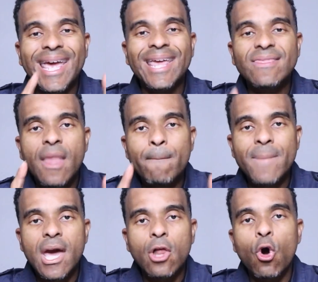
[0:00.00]
in the
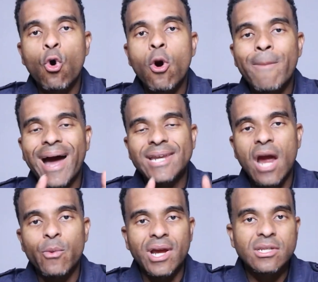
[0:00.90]
mail or by
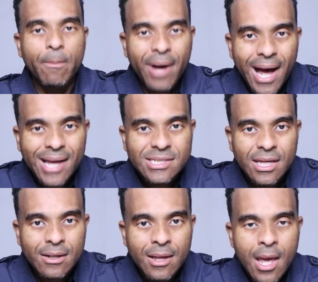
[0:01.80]
direct
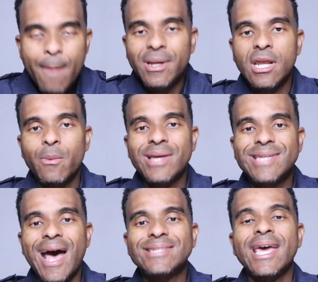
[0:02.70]
deposit. But anyways,
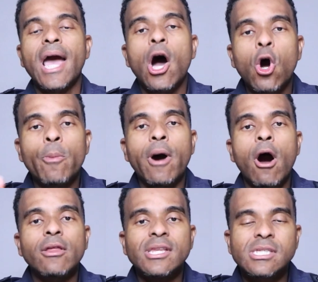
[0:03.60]
guys, hey, I hope
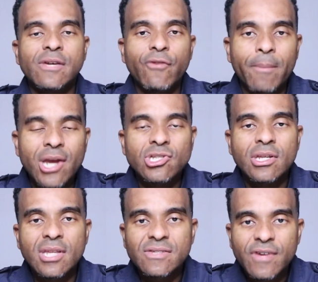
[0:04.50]
all of this information
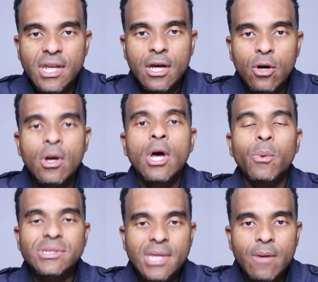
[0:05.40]
in this video
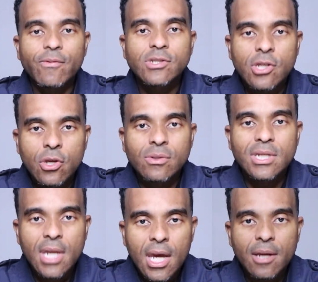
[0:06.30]
was helpful to you
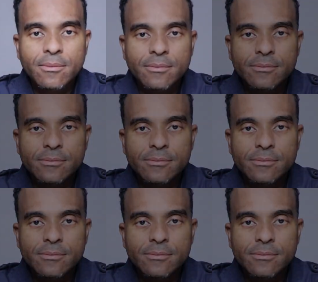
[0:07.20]
today.